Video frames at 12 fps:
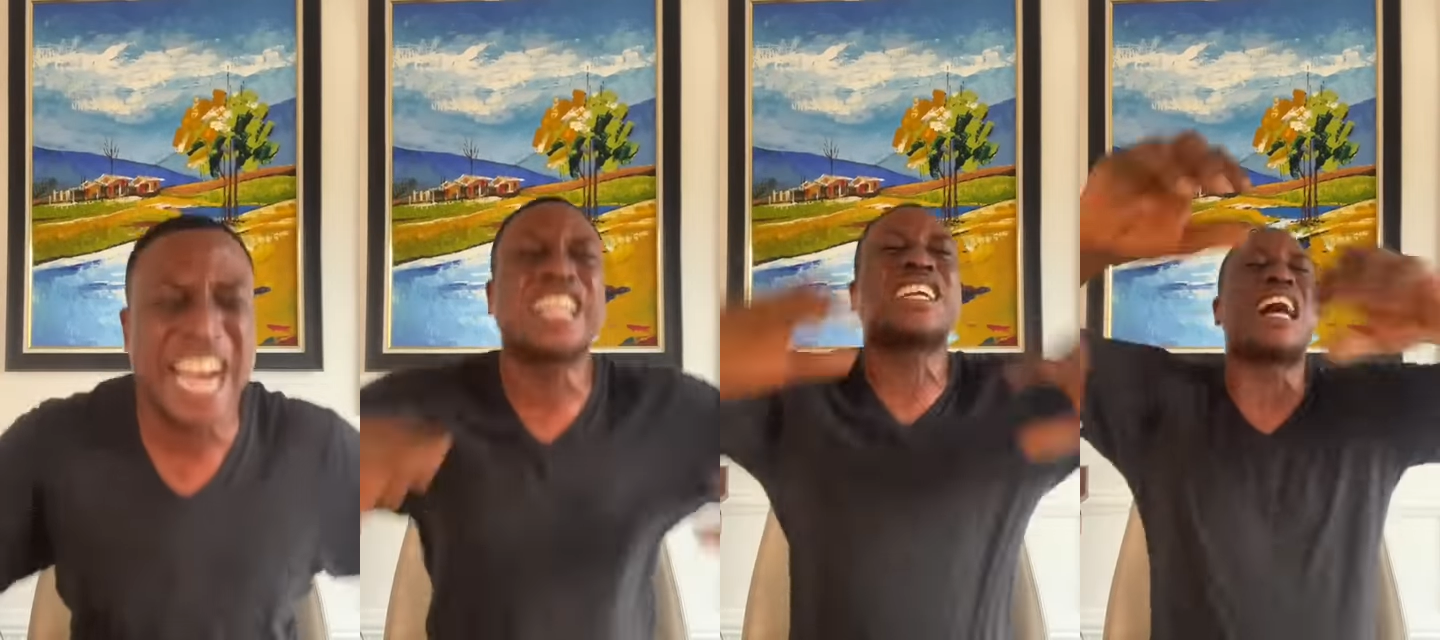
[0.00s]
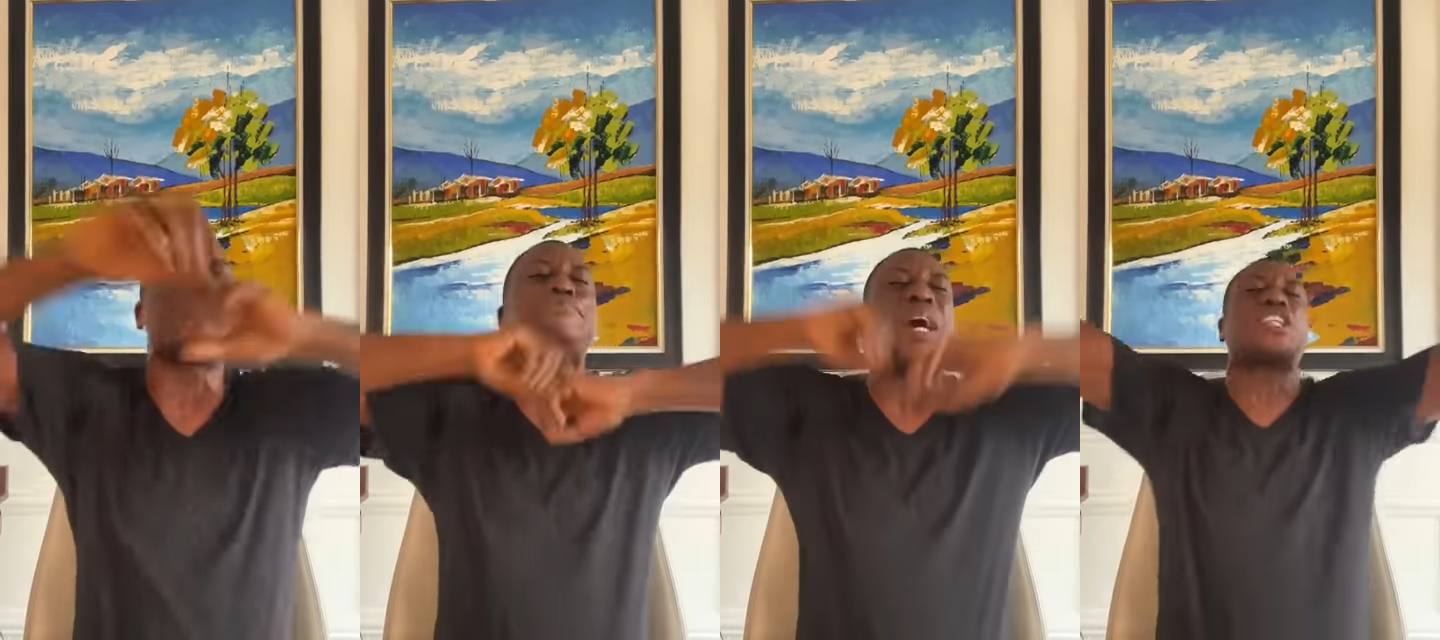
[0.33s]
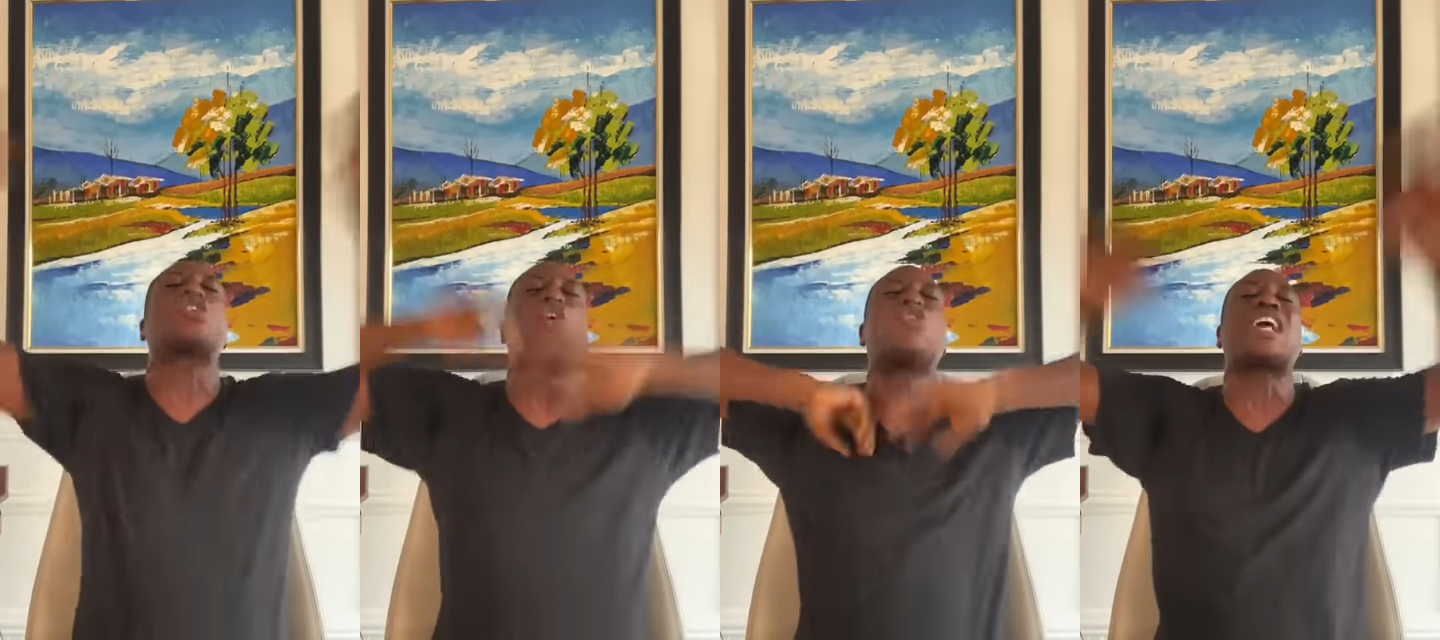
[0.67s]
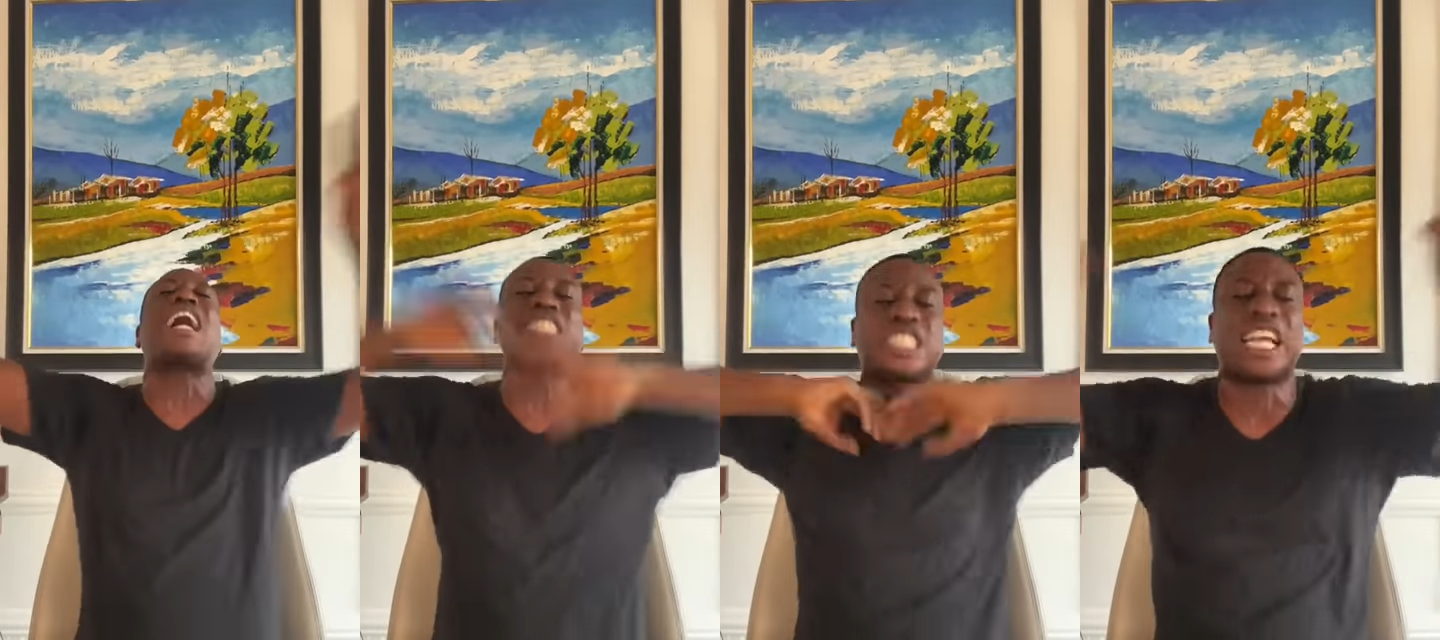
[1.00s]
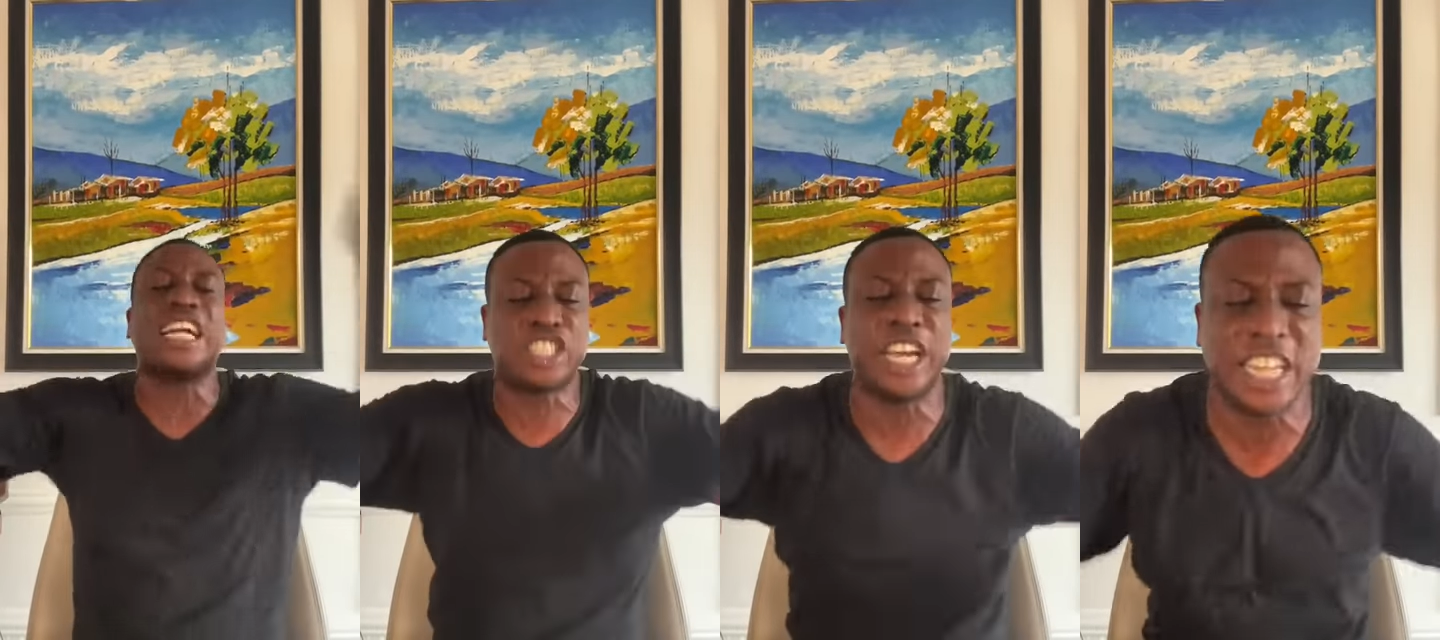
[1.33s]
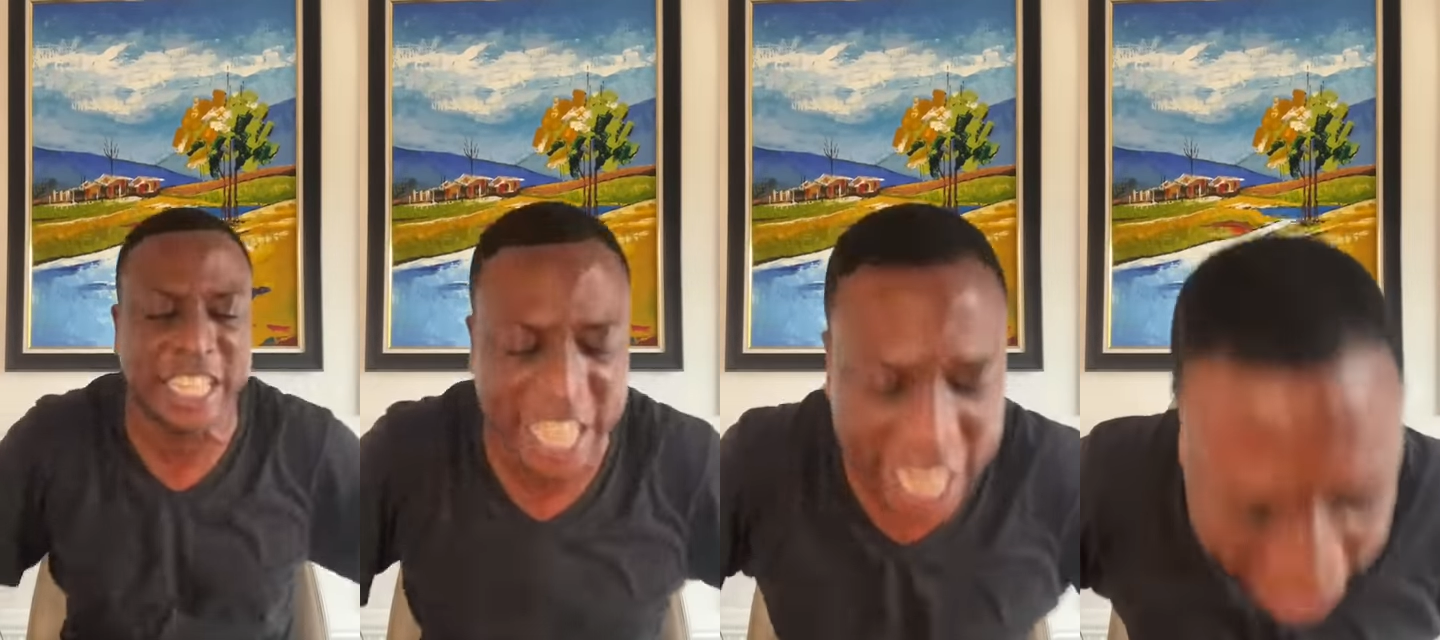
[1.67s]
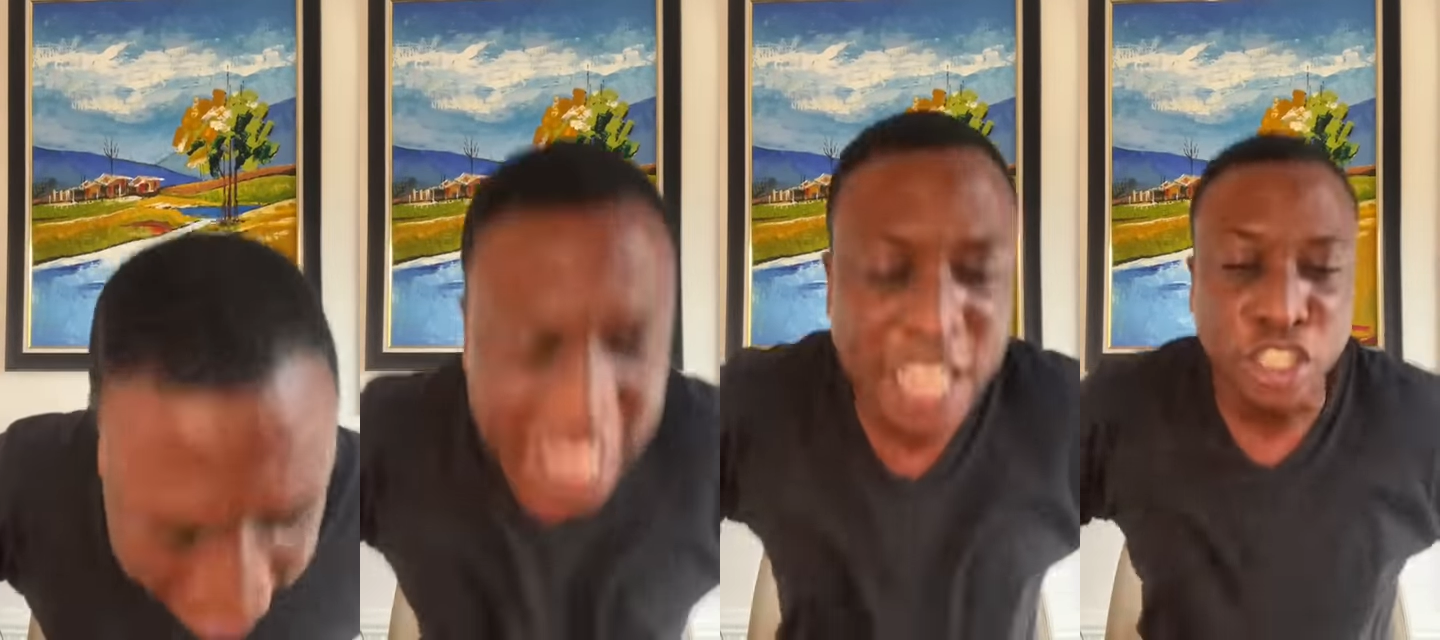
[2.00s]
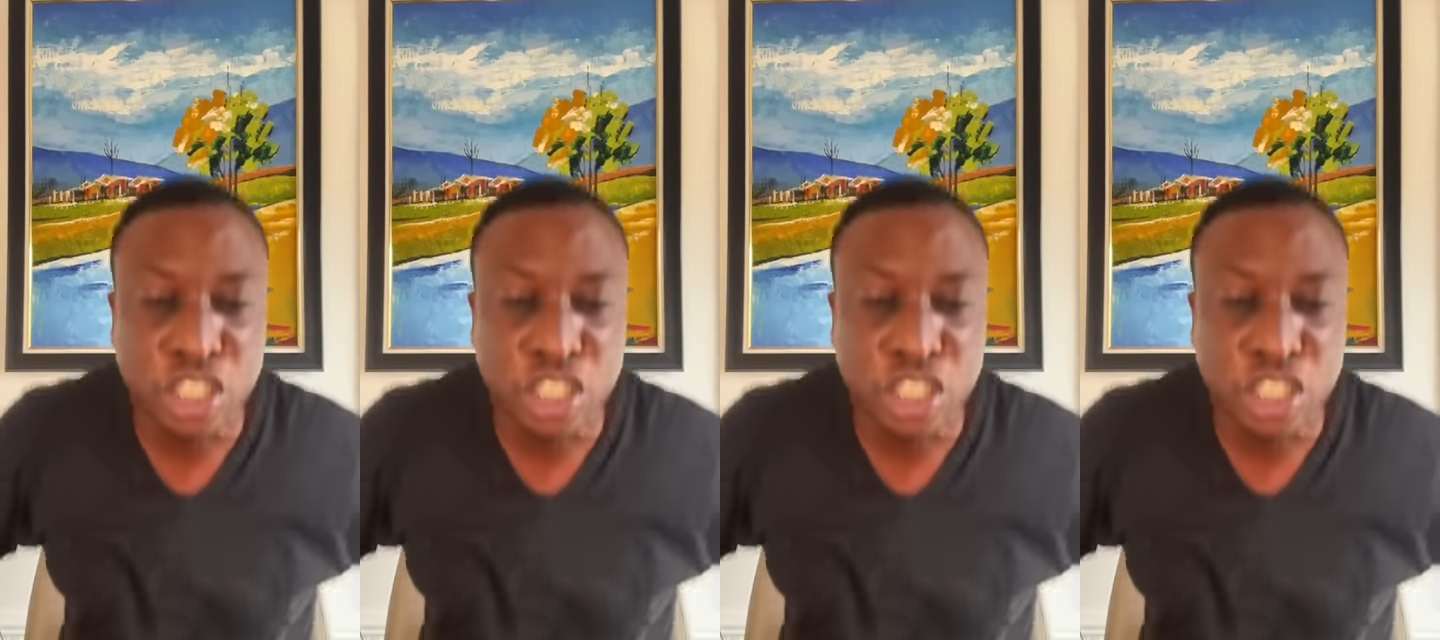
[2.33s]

Erabatoraska telege.